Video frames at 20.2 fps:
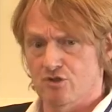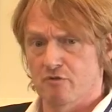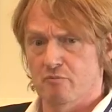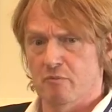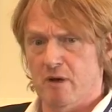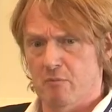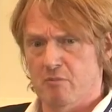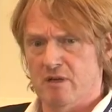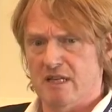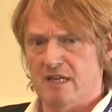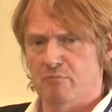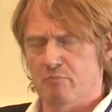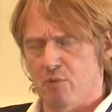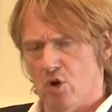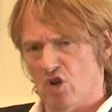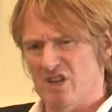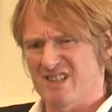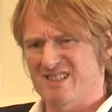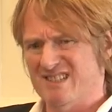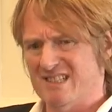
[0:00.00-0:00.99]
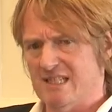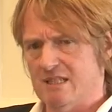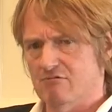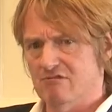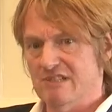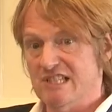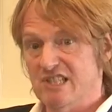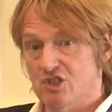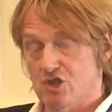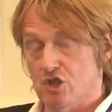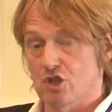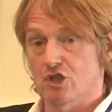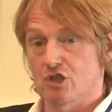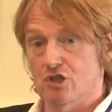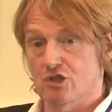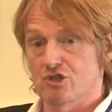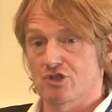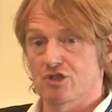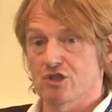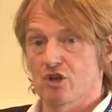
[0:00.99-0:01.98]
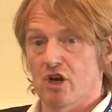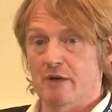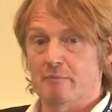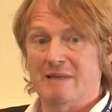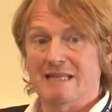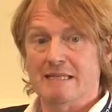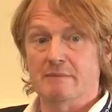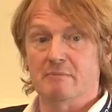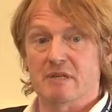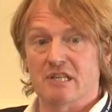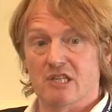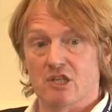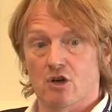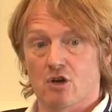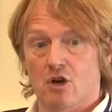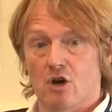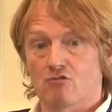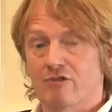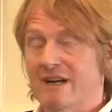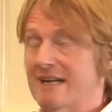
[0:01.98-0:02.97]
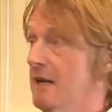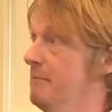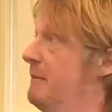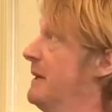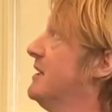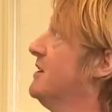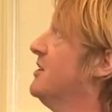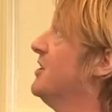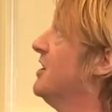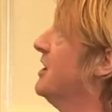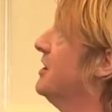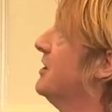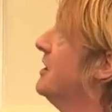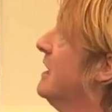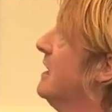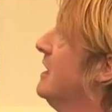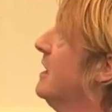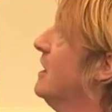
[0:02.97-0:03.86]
of Public Policy Research, the IPPR, recommended